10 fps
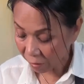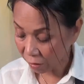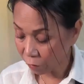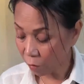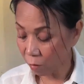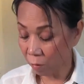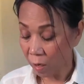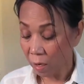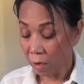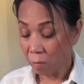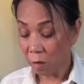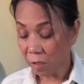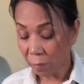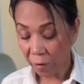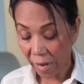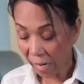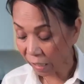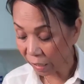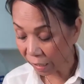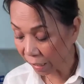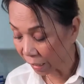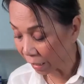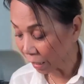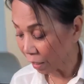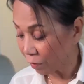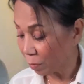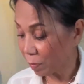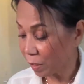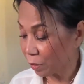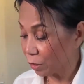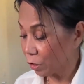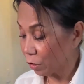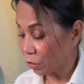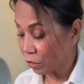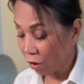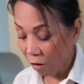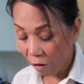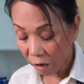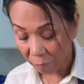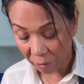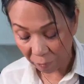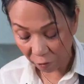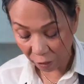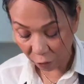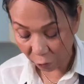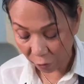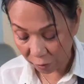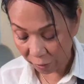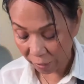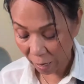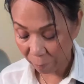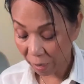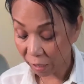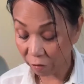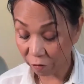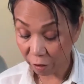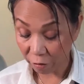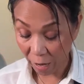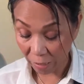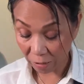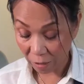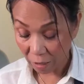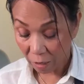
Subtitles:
thing for music production. If you produce good song and people enjoys it, that make you feel nice.